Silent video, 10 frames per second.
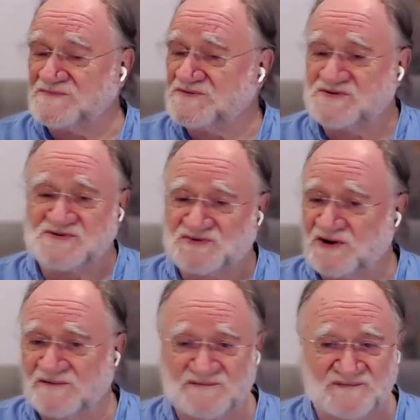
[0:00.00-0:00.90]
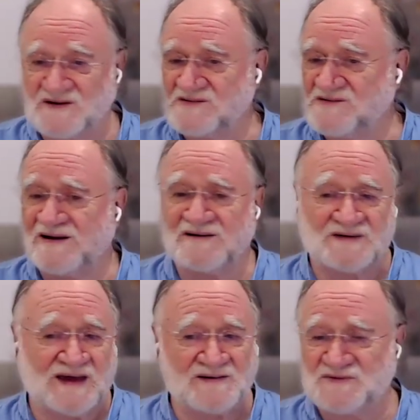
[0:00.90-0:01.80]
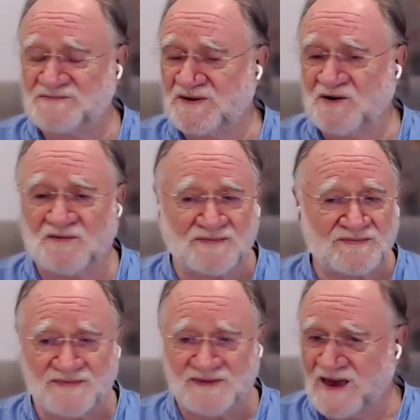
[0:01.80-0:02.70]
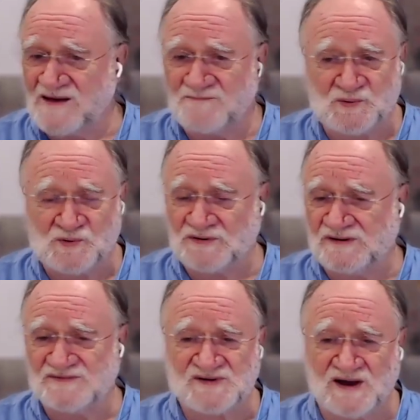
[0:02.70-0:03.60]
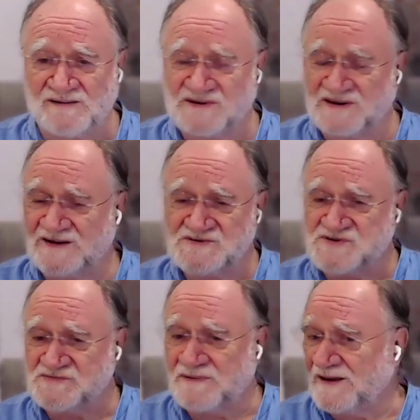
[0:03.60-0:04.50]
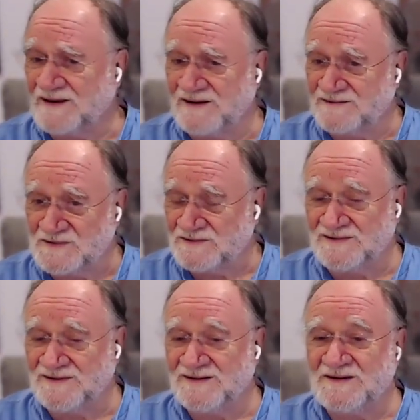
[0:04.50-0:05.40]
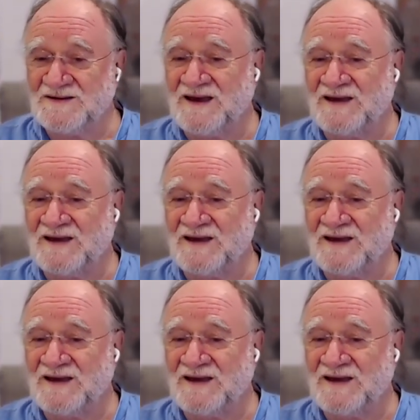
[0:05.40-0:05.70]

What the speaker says: in my dreams to try to figure out how to be on the airport in time to catch the plane.